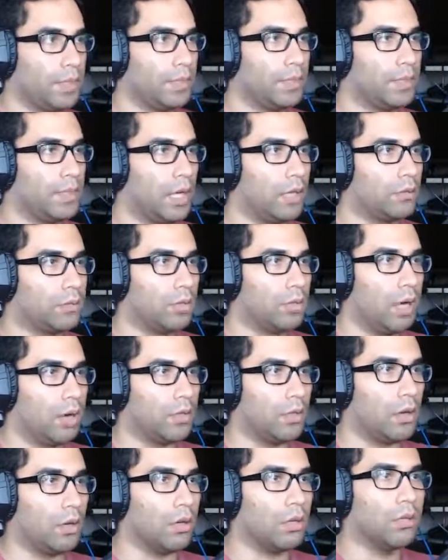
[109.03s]
Have you seen
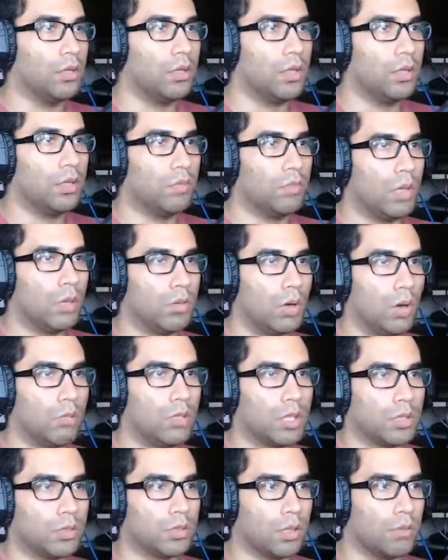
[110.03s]
everything? Maybe I'm
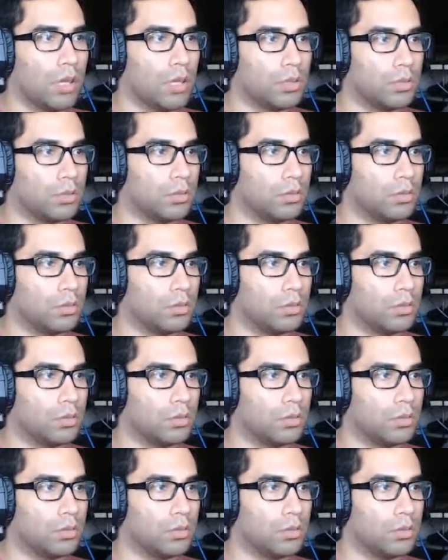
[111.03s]
missing some magic.